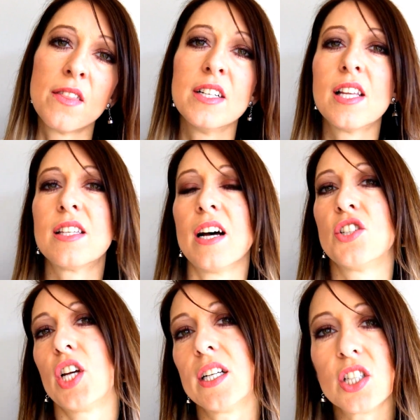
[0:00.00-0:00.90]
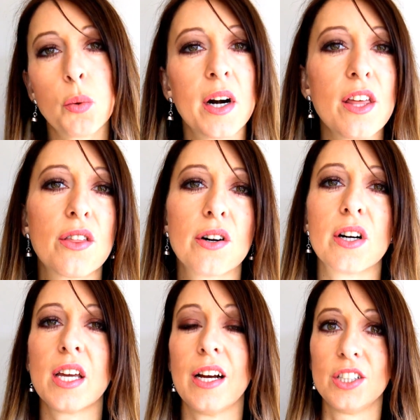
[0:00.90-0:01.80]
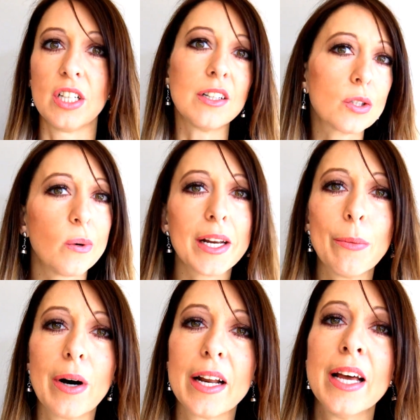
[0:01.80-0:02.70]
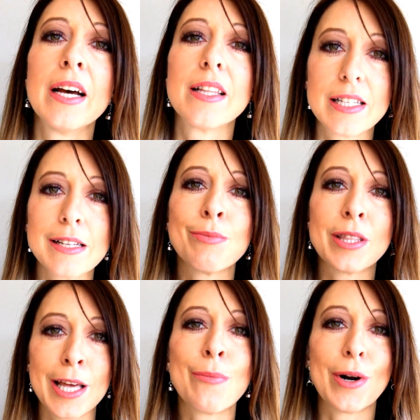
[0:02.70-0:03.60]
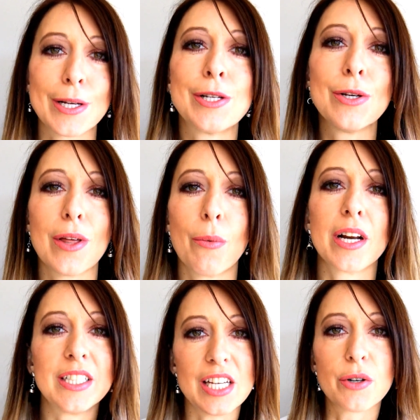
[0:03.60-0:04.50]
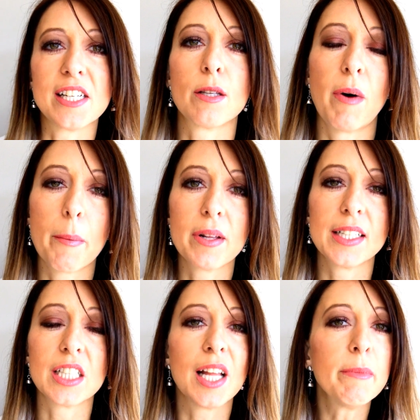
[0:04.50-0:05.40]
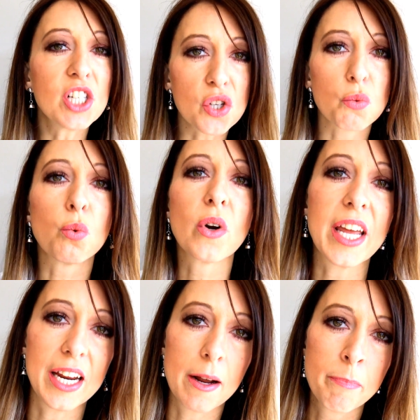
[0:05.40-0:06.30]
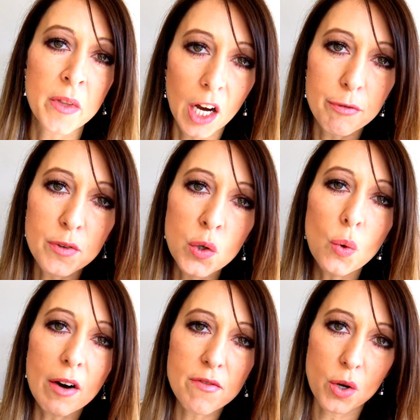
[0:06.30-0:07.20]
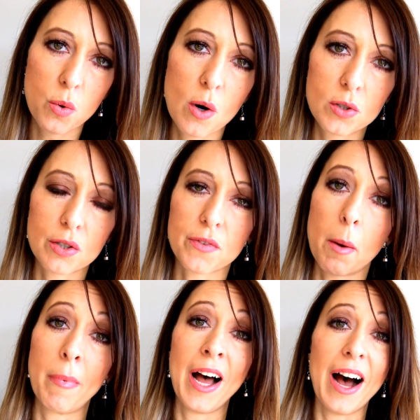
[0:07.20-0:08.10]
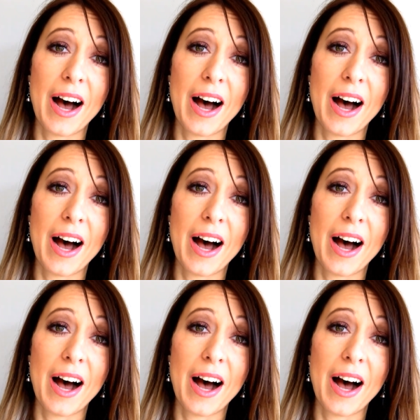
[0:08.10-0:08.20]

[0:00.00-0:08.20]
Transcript: This is Agenda 2030, Agenda 21. This is what they want to do. They want to decrease the population. Let me just read a few of the quotes from